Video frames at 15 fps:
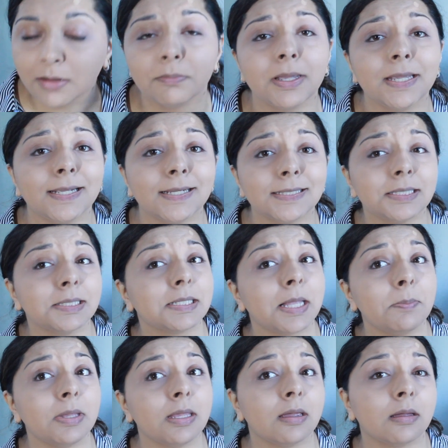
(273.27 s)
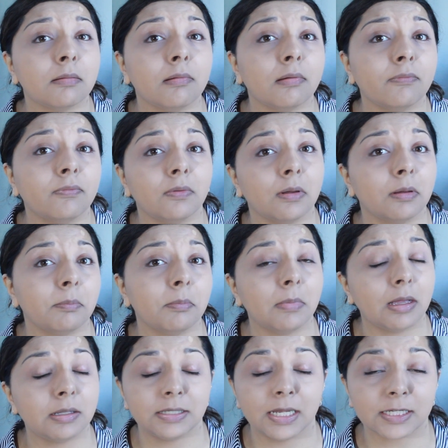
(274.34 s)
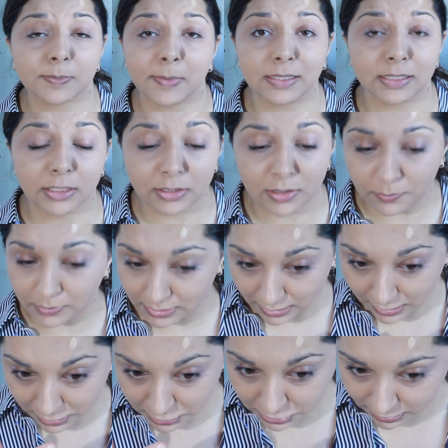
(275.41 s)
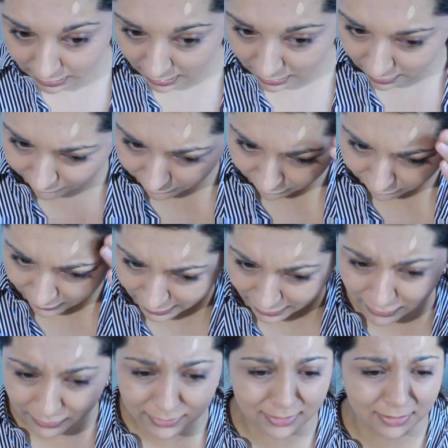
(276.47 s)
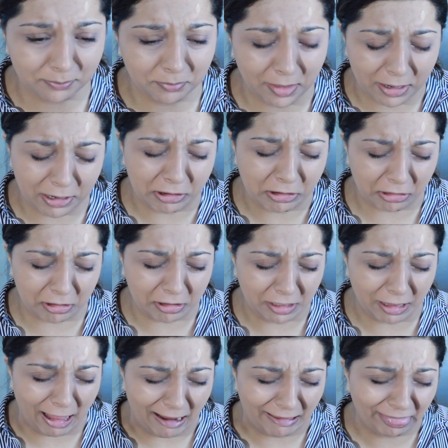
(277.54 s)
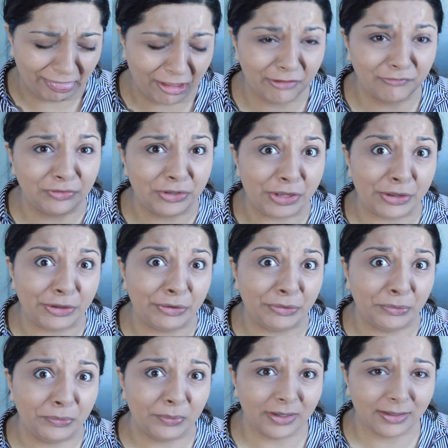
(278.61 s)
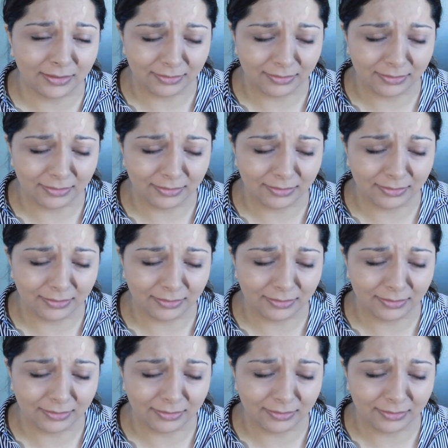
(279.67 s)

My cousin sent me a text message that was like, Anjali, I love your videos. I'm like, girl, I love you.